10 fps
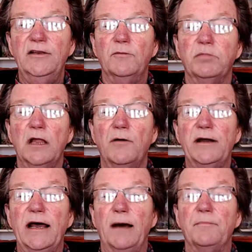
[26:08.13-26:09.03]
you blow
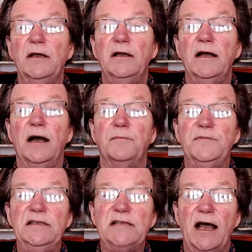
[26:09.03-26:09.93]
it up,
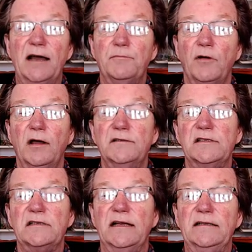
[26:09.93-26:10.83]
these Han
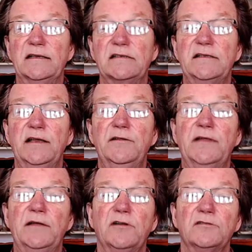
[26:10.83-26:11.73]
bronzes like this,
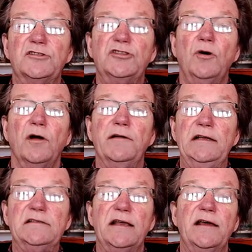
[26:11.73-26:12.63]
they told
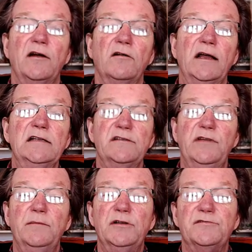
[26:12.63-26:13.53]
stories. They had all kinds of
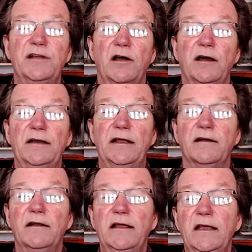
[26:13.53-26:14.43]
imagery on
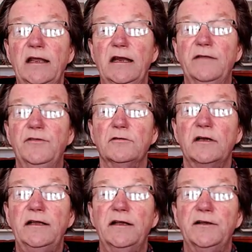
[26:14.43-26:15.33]
here. And if you
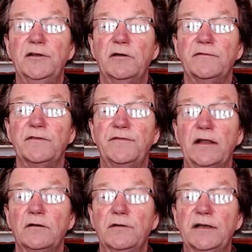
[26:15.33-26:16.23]
look here, you have a
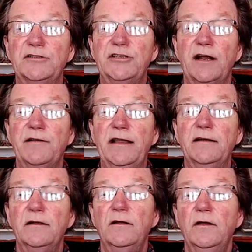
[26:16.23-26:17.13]
fellow in a
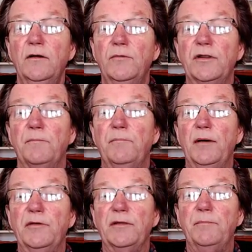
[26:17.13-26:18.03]
chariot with a
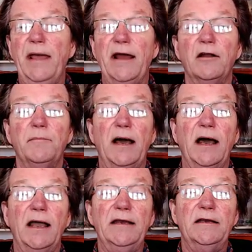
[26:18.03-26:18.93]
banner
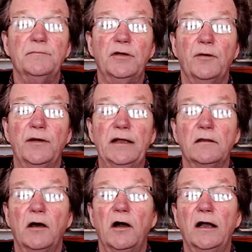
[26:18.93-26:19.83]
behind him going
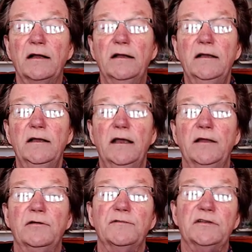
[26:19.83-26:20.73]
along, and
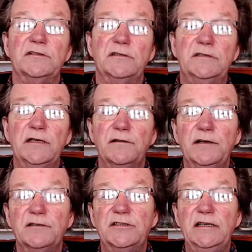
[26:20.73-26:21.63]
you have this
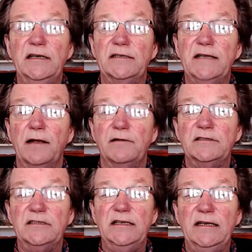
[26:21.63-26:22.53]
interior scene, a terrace
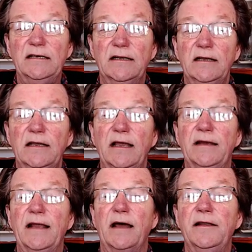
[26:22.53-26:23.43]
scene, and
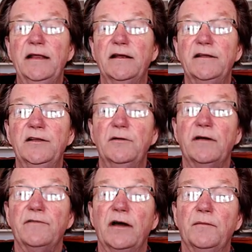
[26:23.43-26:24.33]
down here you
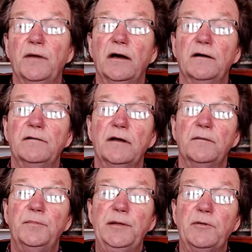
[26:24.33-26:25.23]
have
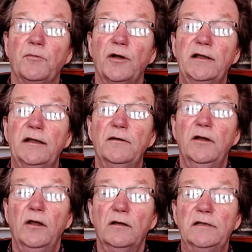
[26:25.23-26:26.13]
people working,
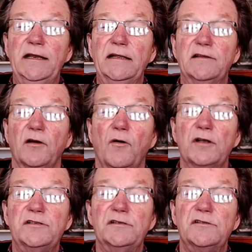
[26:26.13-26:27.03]
leading their
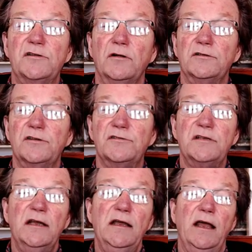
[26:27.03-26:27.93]
horses, soldiers,
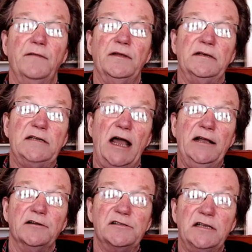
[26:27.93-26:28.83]
and then
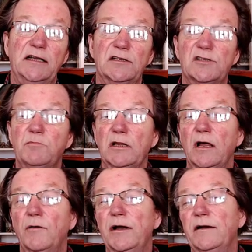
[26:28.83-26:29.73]
tiger skins
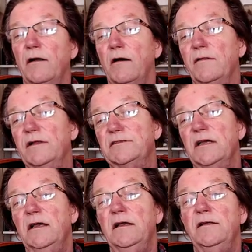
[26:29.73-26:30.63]
below it and all this.
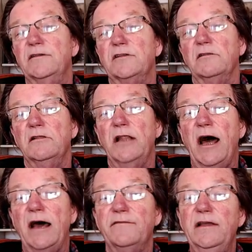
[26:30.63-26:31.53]
There's a
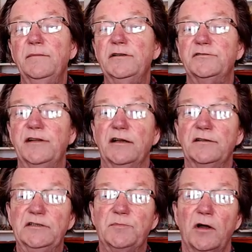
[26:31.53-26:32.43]
lot of imagery on
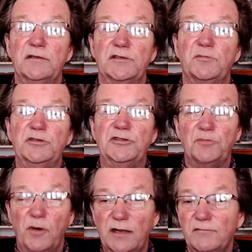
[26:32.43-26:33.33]
these bronzes, which is
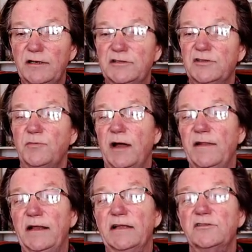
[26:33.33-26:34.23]
one of the reasons why
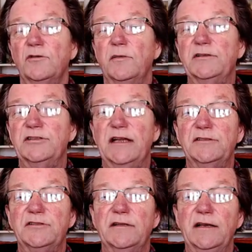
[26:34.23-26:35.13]
they get so much
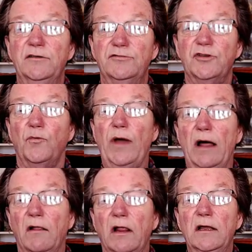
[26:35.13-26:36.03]
attention, they do so
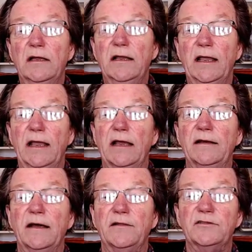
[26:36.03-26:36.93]
well. And
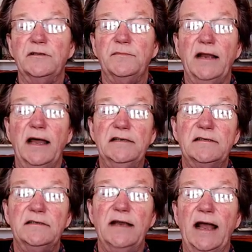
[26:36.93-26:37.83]
there's some
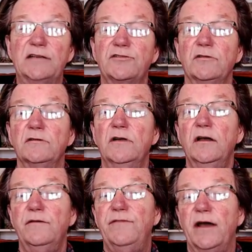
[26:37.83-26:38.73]
nice natural
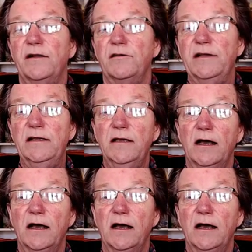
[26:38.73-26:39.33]
verdigris